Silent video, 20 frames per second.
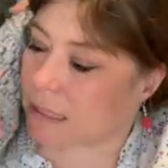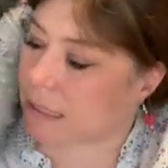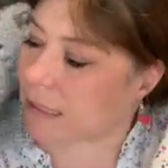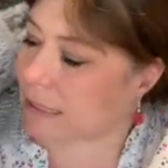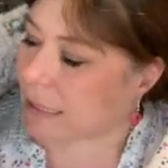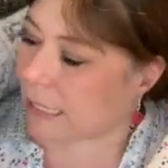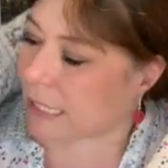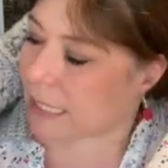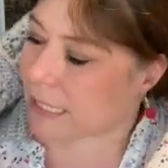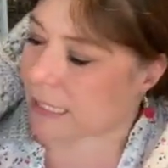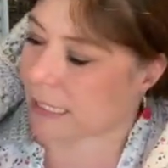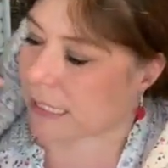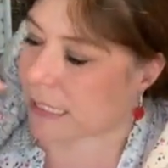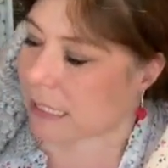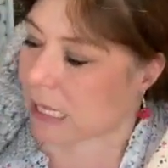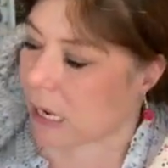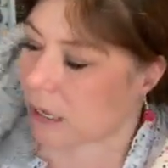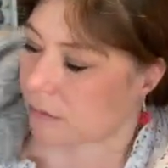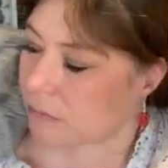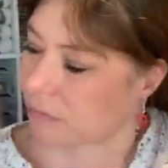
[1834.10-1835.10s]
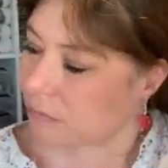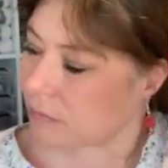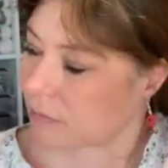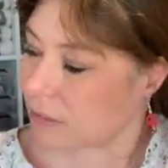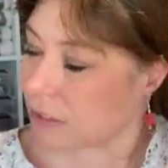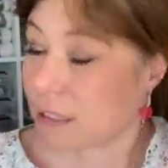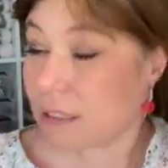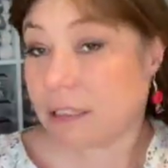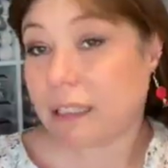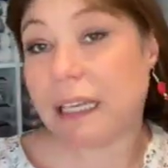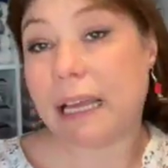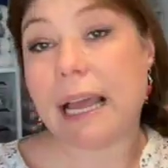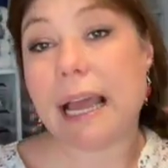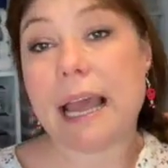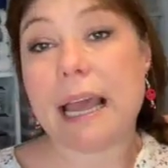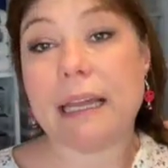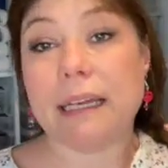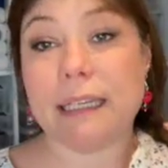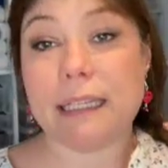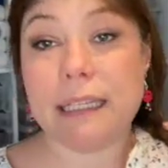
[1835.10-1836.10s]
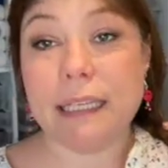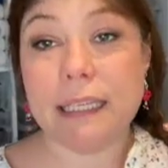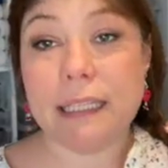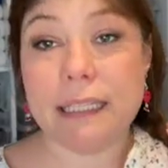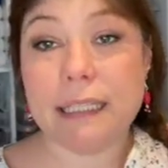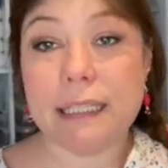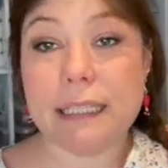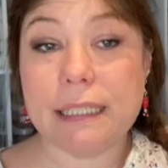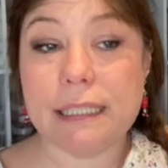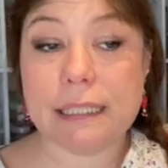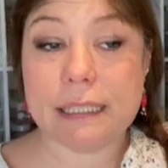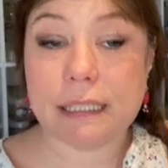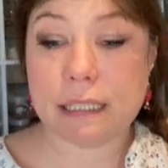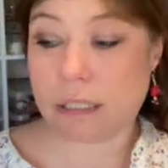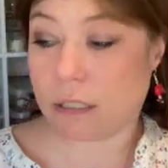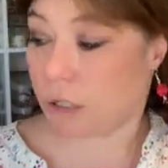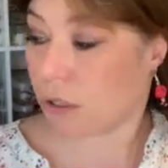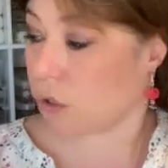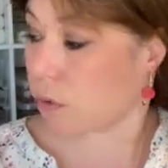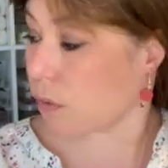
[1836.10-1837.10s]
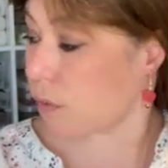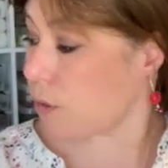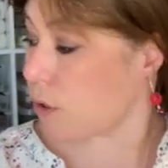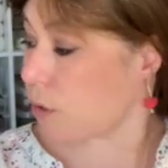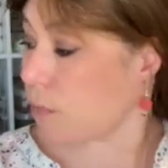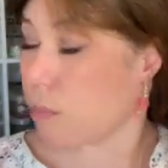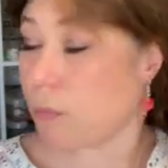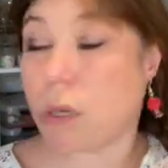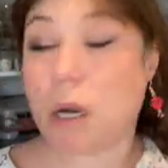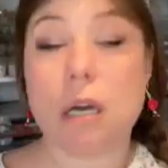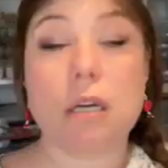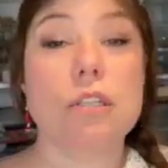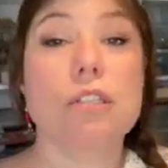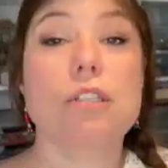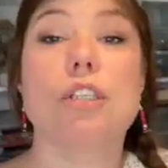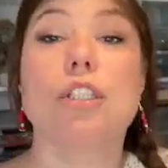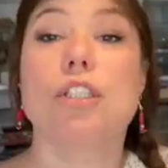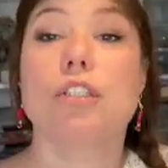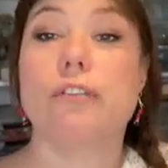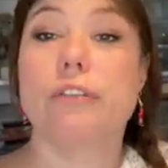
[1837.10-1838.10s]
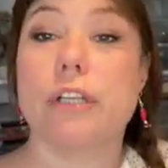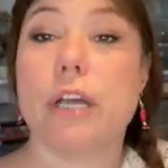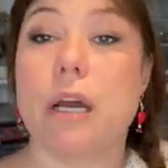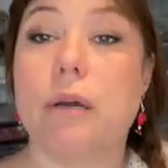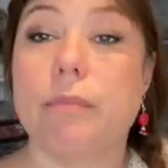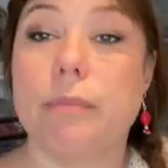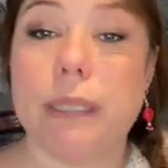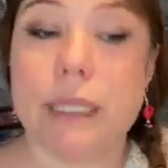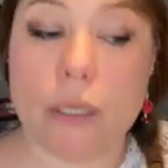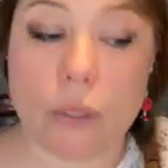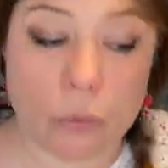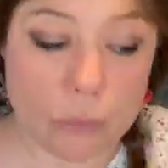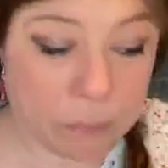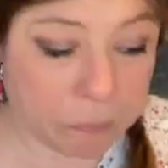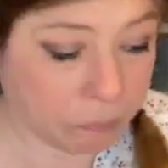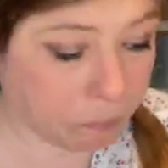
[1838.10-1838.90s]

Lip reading: Yes. And the link is in the description box down below.